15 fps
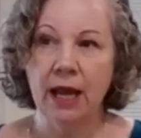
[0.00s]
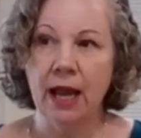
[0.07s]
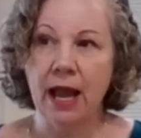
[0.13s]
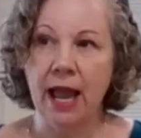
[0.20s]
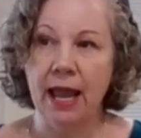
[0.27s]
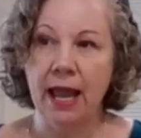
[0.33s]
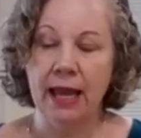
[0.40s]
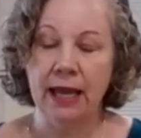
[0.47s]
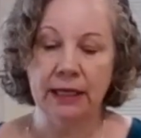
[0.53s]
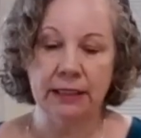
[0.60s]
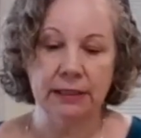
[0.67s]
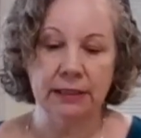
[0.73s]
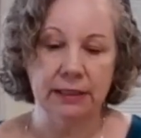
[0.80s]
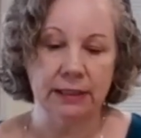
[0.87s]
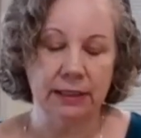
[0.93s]

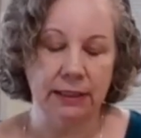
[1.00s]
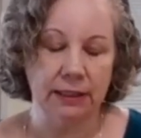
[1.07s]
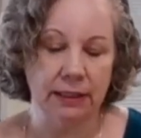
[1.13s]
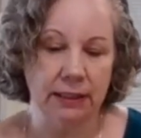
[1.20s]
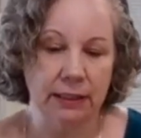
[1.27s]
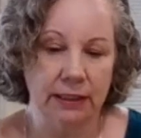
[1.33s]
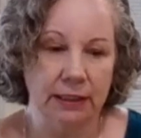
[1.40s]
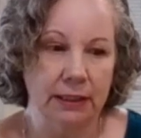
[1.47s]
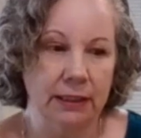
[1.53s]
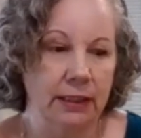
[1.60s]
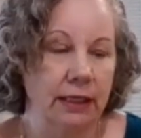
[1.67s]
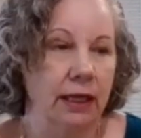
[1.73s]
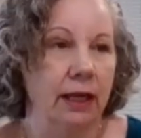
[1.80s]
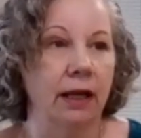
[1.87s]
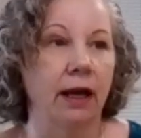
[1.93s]
and
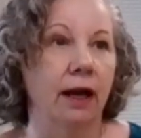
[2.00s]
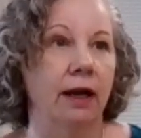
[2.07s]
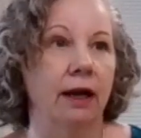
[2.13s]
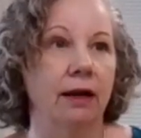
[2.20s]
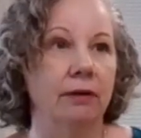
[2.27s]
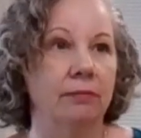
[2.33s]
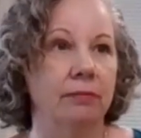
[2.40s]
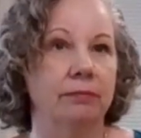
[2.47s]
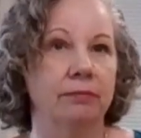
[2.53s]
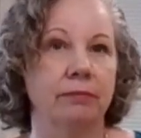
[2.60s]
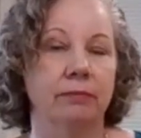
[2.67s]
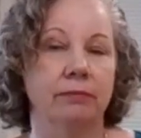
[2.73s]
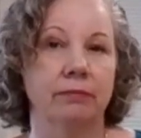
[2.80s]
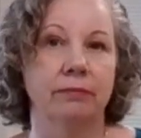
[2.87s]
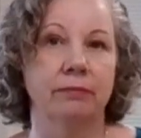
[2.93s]
um,
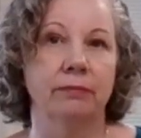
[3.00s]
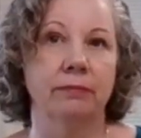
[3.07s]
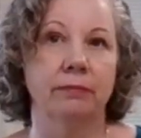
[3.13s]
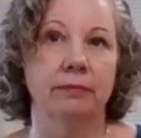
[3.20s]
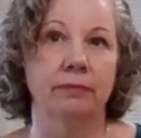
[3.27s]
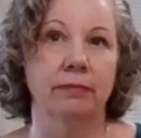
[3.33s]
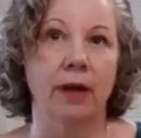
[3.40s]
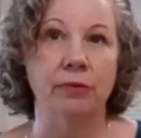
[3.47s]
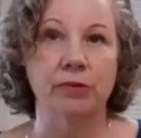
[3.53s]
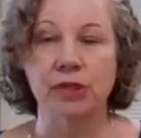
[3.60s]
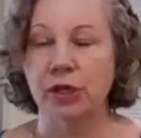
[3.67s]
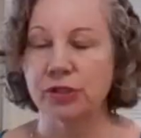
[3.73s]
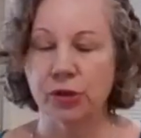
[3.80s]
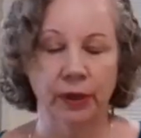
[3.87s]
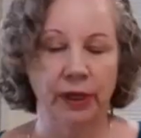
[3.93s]
I was
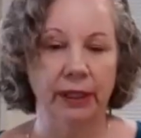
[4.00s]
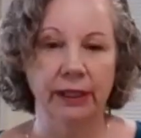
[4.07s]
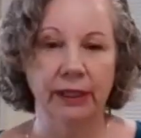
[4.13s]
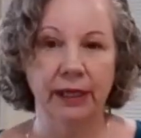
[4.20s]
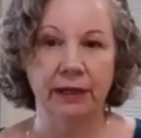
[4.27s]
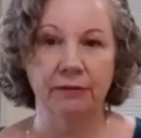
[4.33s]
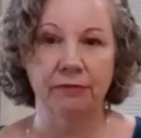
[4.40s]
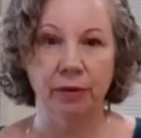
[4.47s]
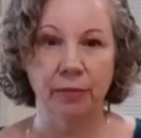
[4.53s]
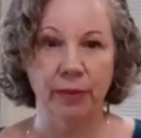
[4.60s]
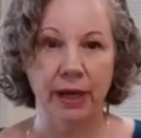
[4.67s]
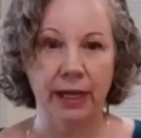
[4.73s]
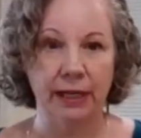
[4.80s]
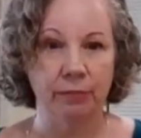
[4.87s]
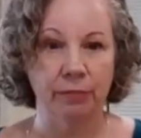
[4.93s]
also alienated from
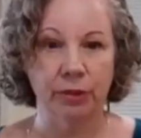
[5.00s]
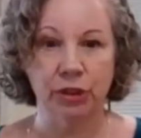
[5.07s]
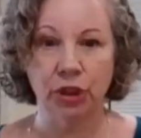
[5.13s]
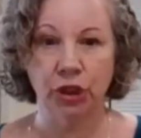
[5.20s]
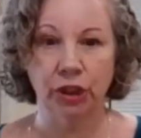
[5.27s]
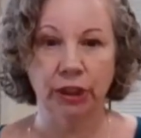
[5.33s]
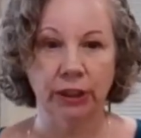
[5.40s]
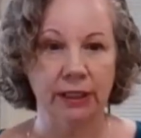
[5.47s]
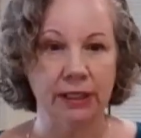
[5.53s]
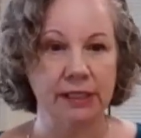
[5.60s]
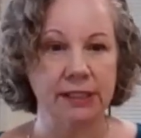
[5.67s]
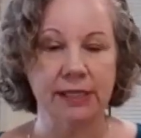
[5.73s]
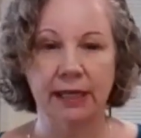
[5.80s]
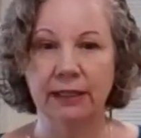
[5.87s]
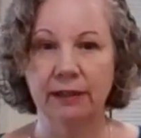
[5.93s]
my maternal
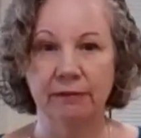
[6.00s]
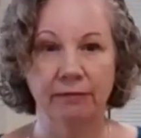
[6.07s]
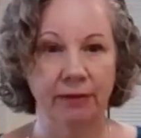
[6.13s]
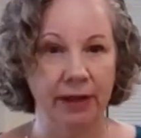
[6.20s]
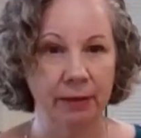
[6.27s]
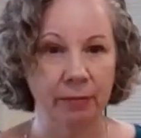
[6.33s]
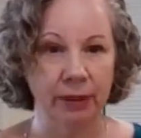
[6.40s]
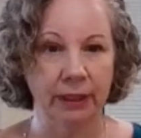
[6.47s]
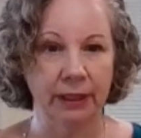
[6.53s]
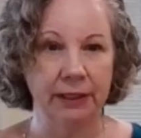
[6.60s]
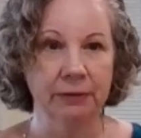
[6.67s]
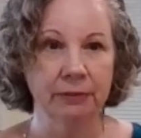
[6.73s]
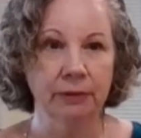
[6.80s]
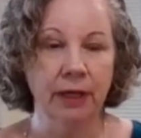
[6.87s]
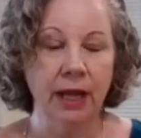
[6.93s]
extended
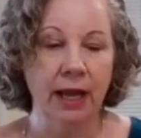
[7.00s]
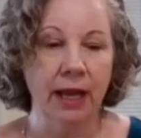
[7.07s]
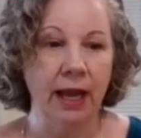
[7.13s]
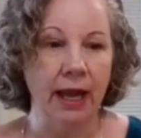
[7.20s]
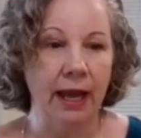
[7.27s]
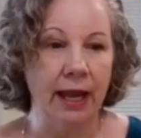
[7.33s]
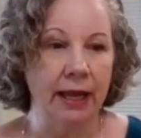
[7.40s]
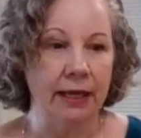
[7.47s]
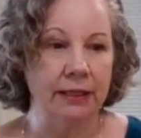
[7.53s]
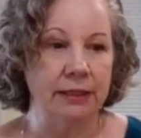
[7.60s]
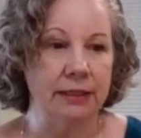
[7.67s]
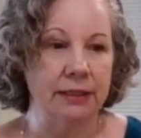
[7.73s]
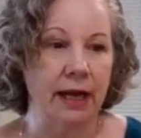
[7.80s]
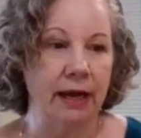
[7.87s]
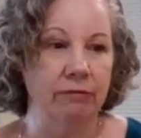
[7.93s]
family.
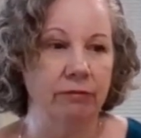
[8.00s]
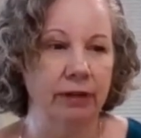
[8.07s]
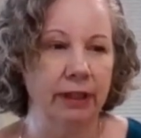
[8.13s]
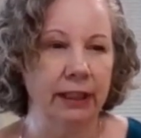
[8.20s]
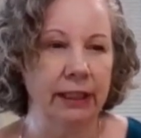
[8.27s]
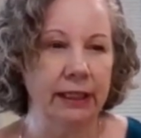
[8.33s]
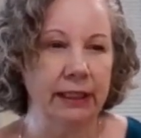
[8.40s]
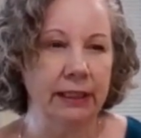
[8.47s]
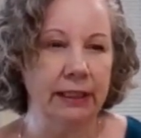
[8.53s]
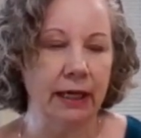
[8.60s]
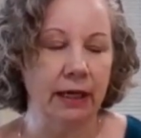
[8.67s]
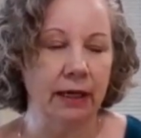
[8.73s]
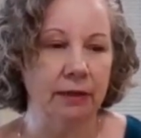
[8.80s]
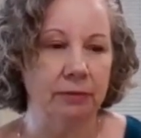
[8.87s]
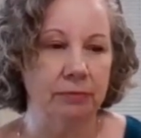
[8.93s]
And I really,
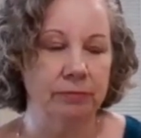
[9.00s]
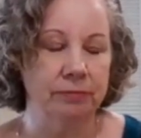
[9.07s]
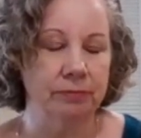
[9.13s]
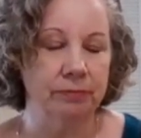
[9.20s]
um,